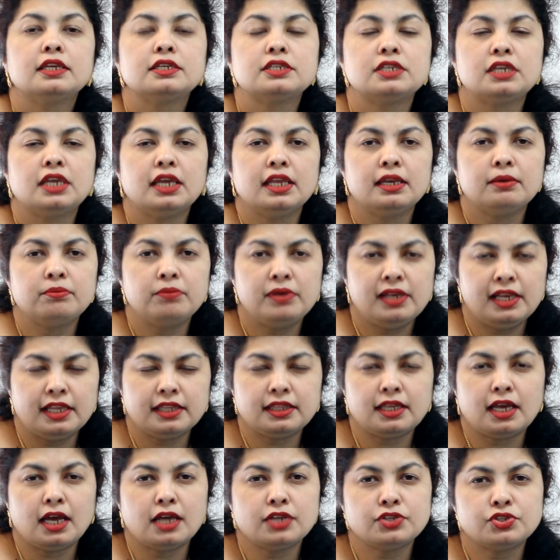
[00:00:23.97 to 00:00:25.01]
she can be
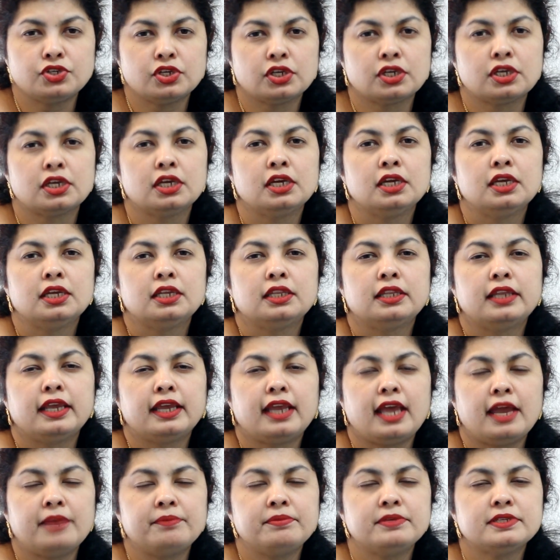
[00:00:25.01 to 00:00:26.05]
lethargic, there
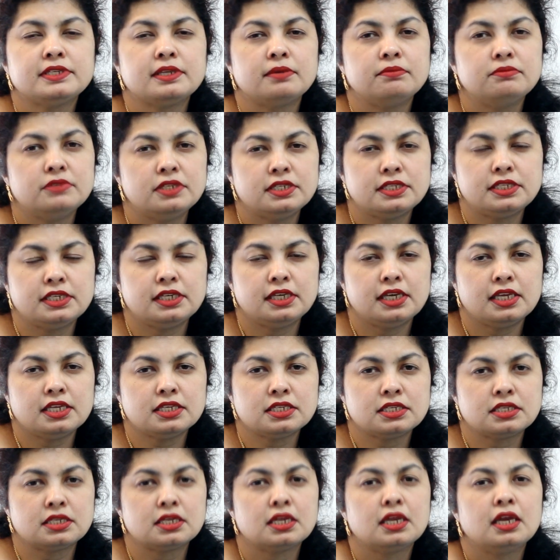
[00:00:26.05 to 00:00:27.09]
can be some
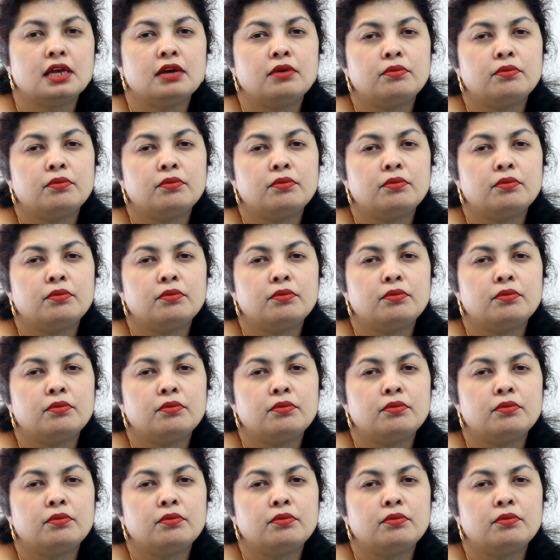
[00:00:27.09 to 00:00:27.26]
dizziness.